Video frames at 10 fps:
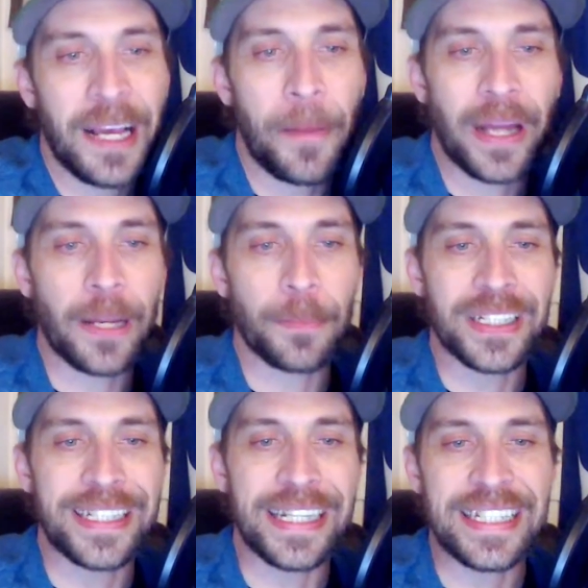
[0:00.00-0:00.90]
But number
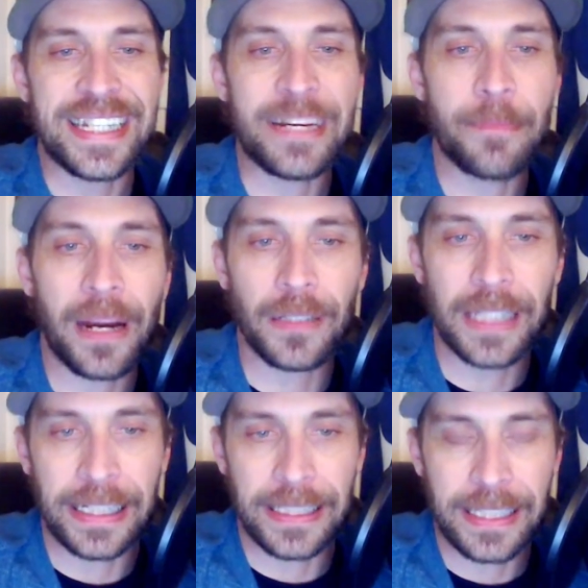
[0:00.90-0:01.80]
16,
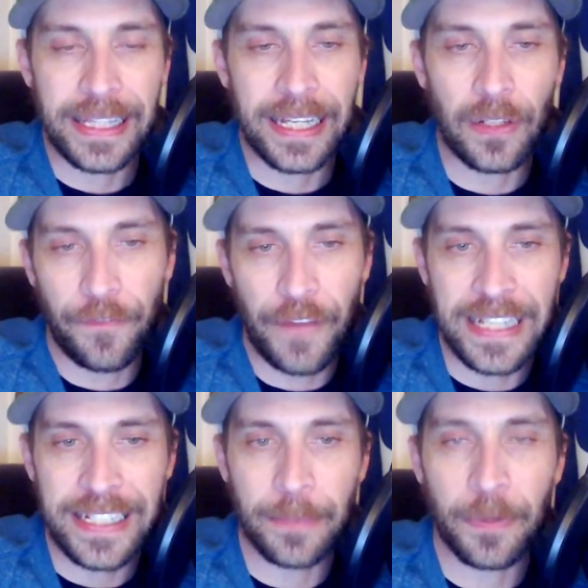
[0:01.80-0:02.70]
Maryland, they'll
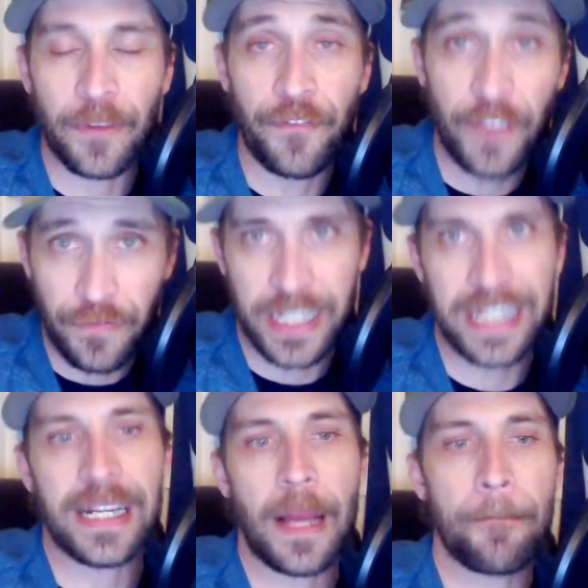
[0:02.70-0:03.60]
face number
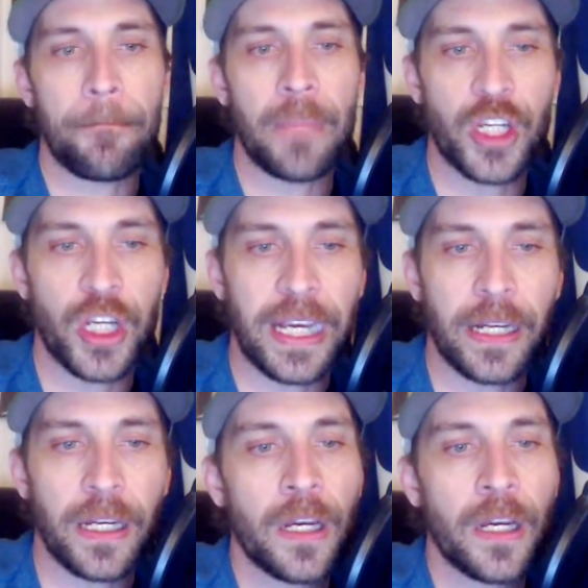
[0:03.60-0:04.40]
15, Michigan.